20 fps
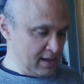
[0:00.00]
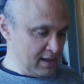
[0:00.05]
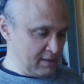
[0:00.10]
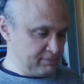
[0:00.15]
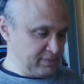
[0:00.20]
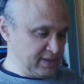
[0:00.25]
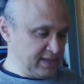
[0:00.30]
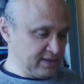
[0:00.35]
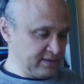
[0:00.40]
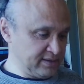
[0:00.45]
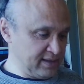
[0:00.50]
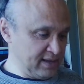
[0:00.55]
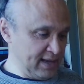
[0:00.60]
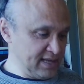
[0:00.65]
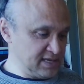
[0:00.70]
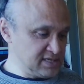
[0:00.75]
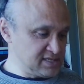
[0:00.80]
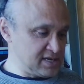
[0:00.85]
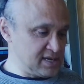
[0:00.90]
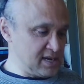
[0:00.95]
being the
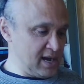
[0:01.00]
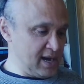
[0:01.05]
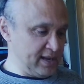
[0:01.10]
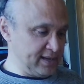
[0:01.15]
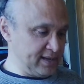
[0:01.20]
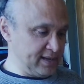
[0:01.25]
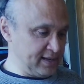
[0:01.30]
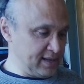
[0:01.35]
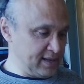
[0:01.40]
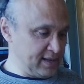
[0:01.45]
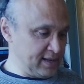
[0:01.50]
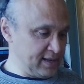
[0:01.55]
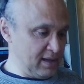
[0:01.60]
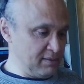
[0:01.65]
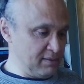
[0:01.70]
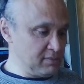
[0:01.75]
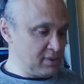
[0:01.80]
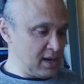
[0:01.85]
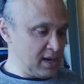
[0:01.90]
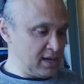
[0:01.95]
lazy guy that I
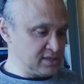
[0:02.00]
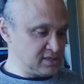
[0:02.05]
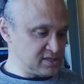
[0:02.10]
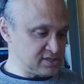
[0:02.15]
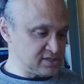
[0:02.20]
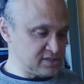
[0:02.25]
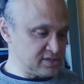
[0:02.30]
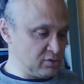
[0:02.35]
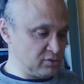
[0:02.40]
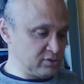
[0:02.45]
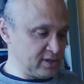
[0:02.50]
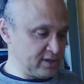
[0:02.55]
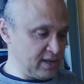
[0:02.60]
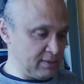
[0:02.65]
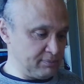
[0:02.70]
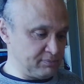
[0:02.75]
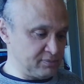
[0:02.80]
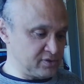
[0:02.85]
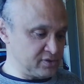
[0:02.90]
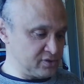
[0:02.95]
am, I just hooked it
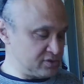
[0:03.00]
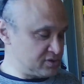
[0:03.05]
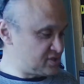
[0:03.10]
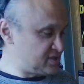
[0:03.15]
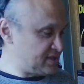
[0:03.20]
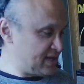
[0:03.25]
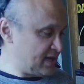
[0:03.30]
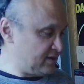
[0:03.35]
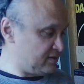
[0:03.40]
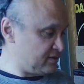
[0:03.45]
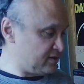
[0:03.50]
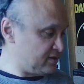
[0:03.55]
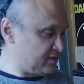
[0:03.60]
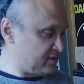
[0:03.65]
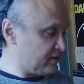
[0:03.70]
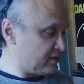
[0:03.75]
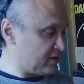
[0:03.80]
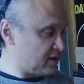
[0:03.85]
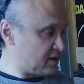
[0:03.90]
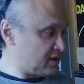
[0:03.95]
up to a standard
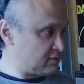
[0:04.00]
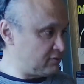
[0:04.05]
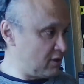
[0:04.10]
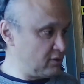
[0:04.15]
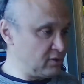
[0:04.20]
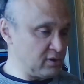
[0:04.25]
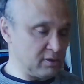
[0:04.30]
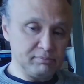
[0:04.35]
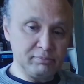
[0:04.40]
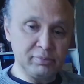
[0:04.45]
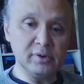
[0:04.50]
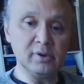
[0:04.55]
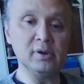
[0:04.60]
grown-up